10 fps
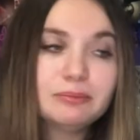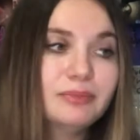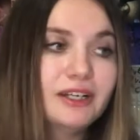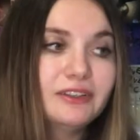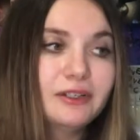
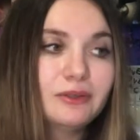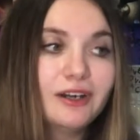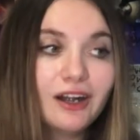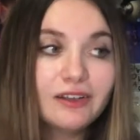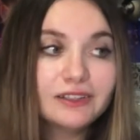But there
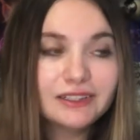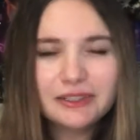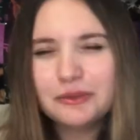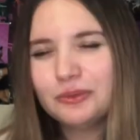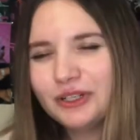
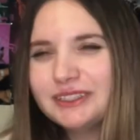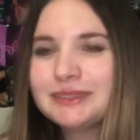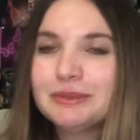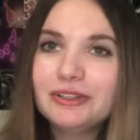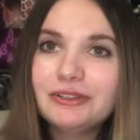were
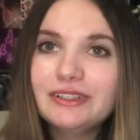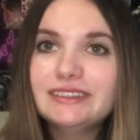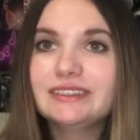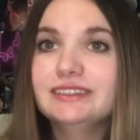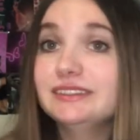some other
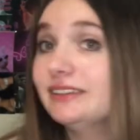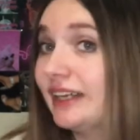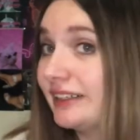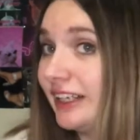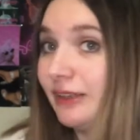reasons
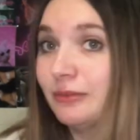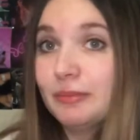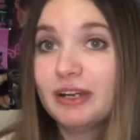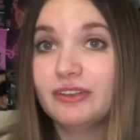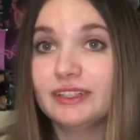that came
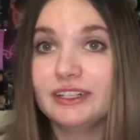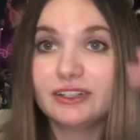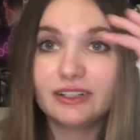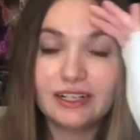about later